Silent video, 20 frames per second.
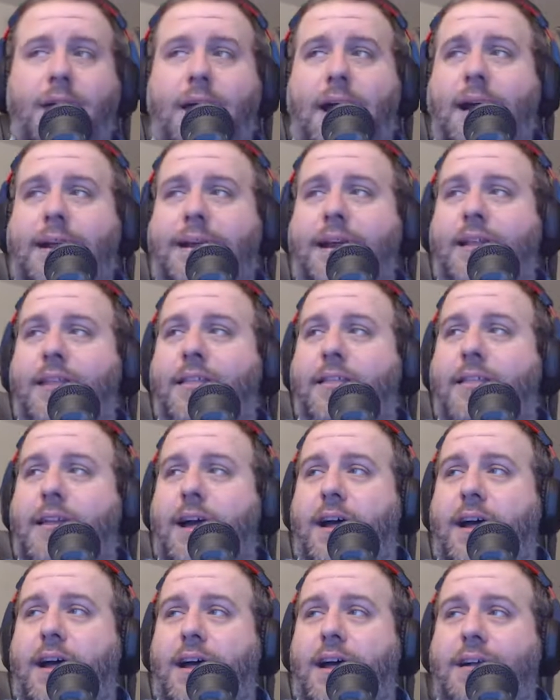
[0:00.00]
I guess,
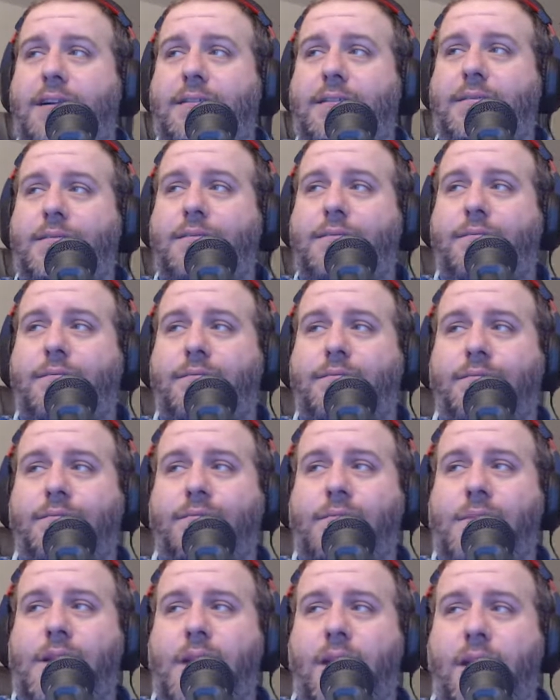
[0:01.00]

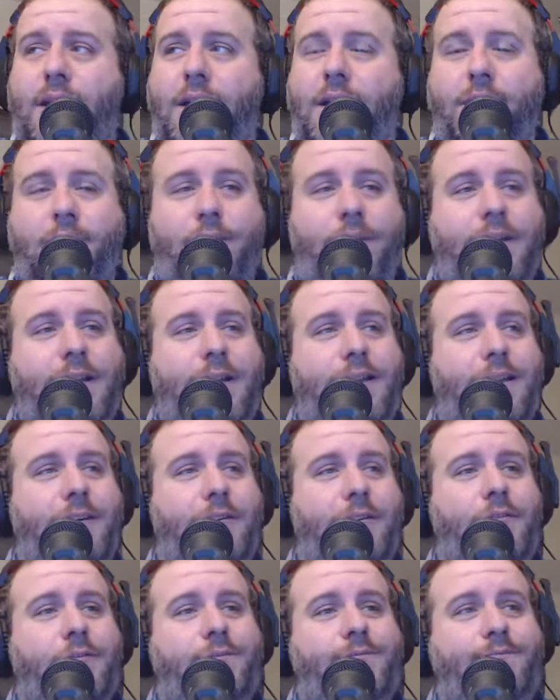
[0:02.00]
what do you
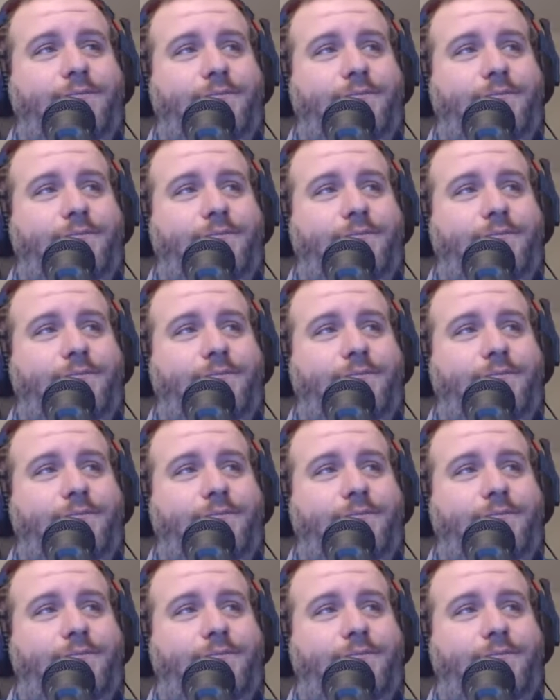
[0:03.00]
do?